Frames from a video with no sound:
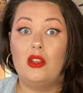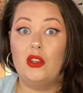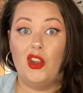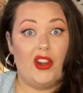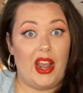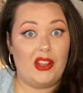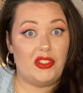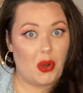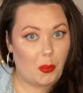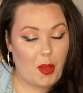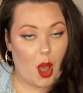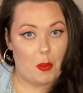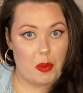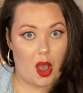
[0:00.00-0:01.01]
your nails don't
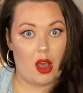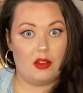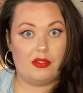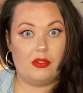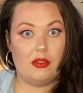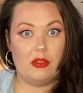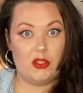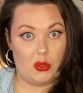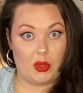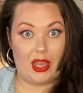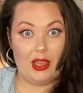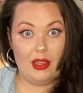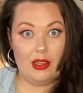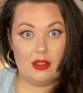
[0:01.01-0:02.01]
pop off, do
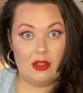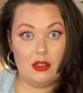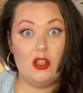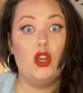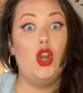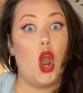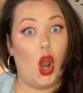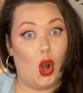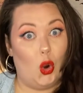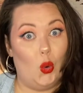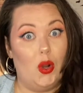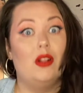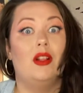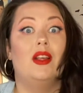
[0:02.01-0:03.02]
they?
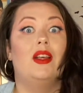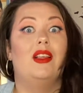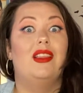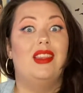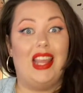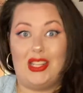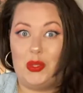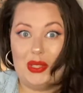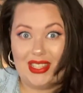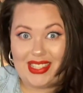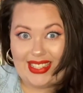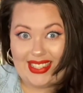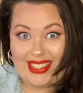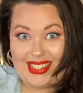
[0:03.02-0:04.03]
No, that's what this
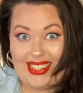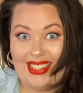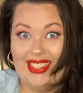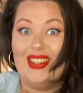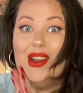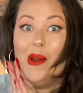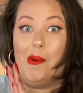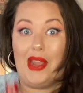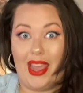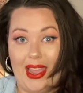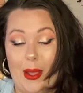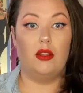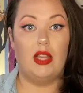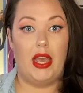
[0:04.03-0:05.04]
is.
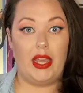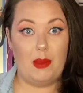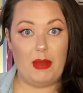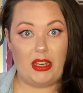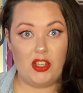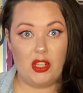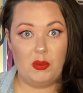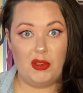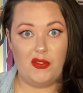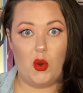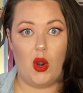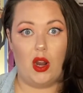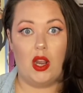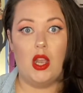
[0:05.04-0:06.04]
Okay, like I mentioned
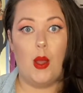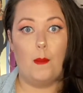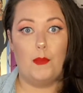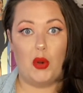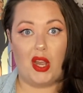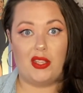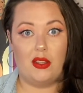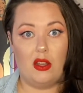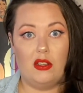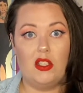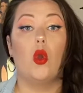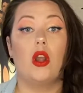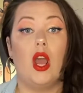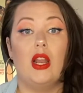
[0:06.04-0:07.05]
before, press-ons,
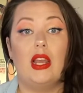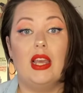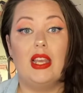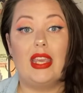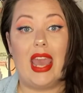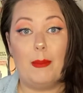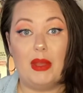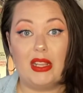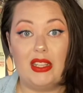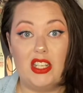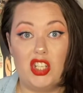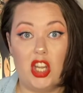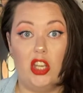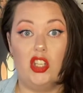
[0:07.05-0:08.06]
we're not chemically
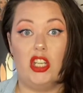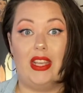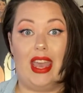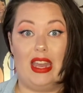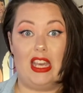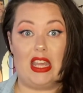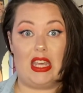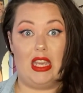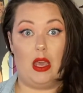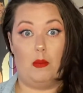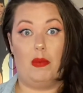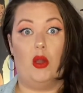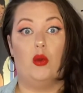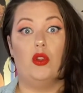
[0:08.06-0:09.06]
changing anything
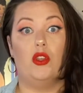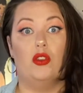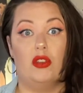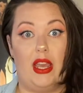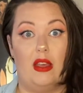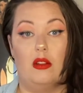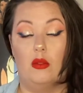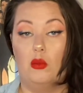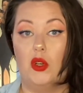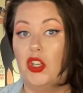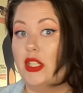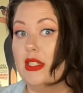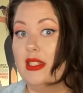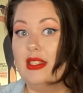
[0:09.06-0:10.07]
about your nail. We're
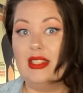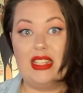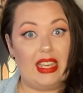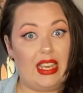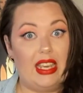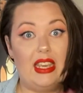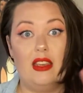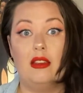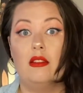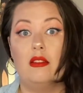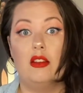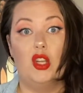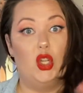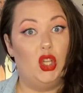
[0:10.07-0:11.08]
just sticking,
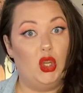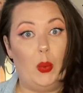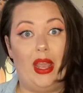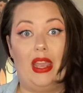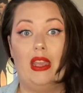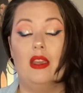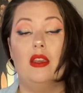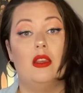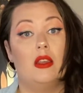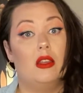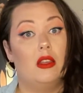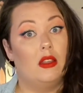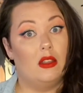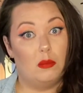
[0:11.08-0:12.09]
gluing
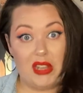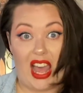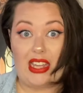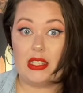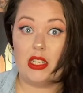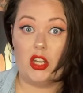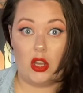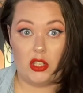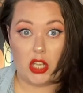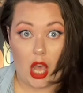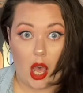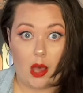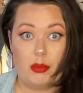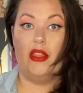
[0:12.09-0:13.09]
plastic on
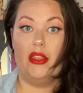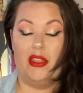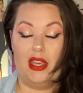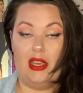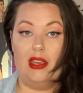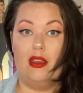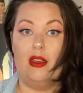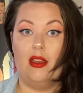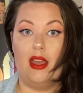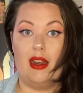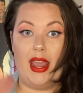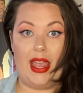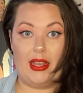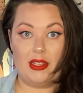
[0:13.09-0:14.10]
top. The
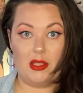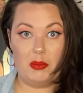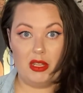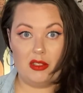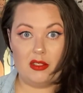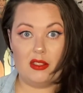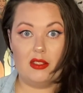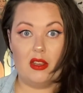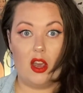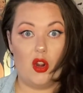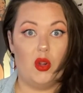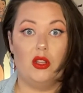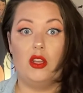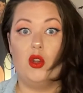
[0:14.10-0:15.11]
enhancements,
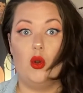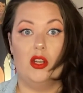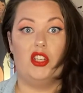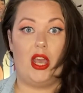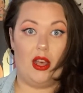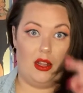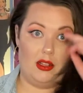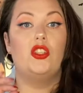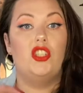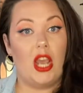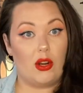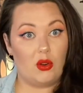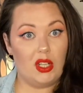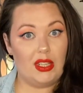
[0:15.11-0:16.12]
acrylic or gel,
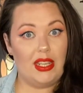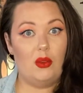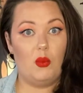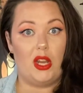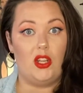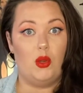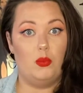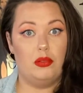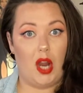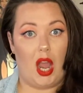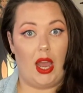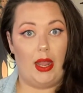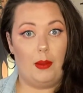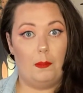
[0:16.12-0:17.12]
generally when you
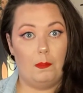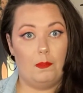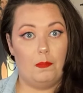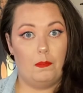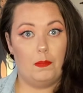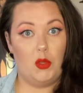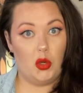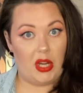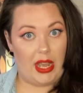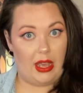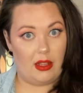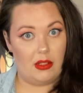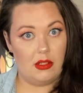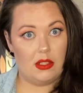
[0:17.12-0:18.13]
prime your
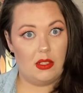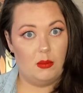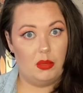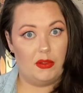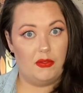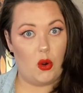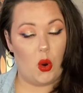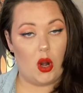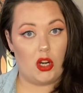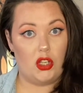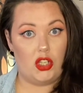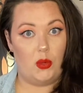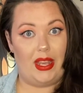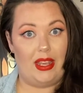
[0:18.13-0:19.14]
nails before
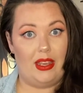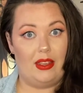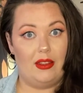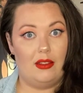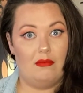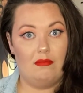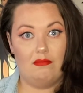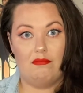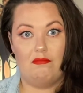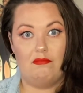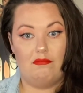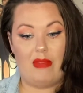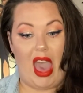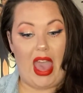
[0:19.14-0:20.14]
doing
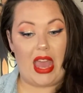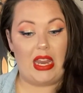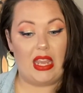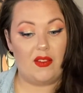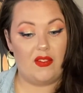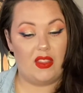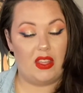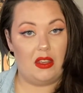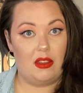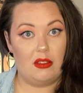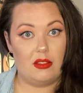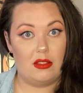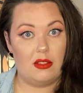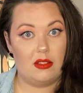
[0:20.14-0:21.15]
any of
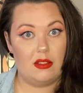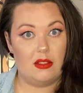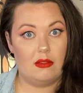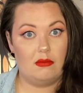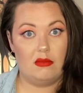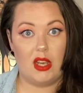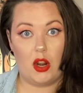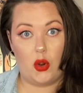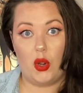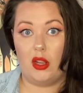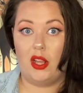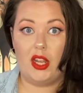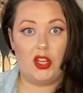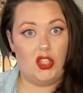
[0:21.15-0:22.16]
these
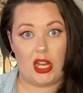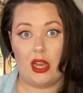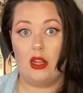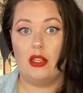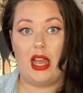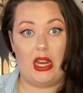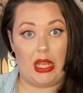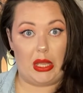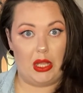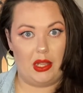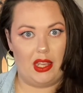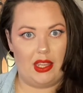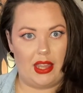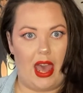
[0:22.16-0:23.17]
acrylic, gel, anything
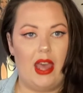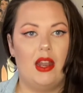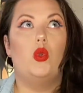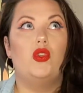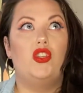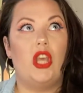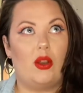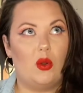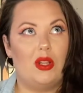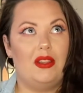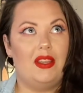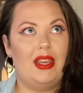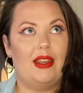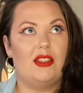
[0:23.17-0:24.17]
like that,
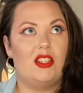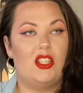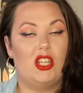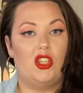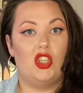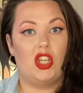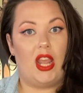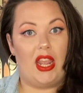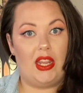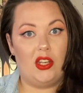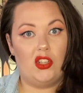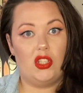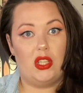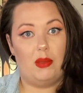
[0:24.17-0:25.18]
generally it's to
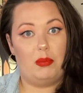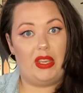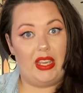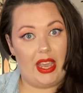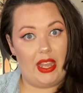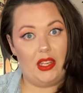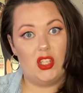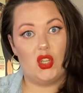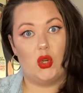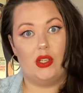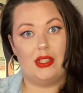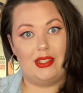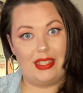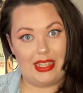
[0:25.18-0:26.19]
change the pH or
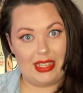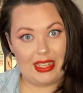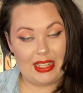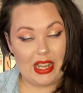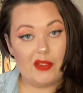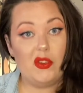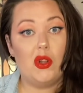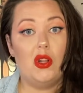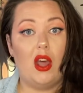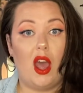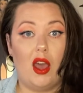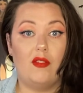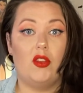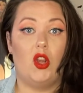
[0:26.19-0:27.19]
acidity level
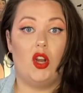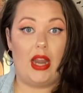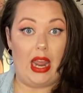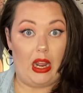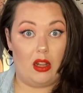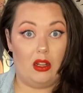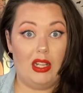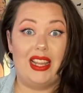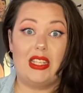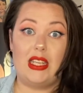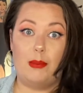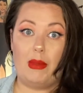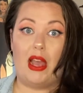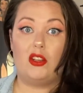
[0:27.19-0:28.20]
of your nail to
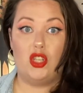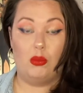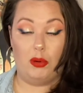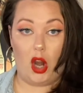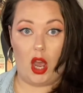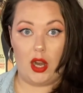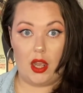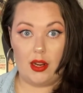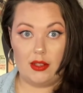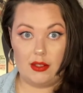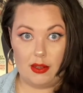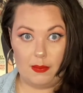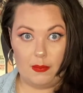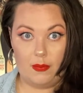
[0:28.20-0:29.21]
match the product
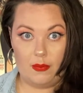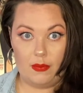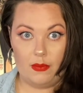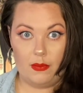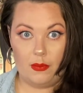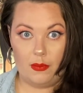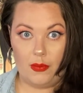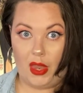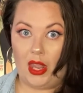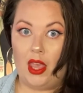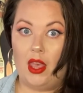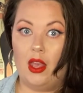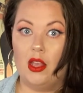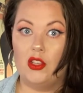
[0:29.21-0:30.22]

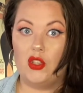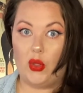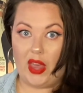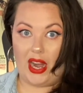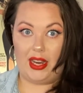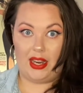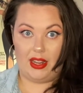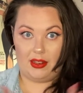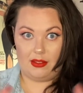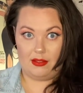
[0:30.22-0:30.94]
so that it,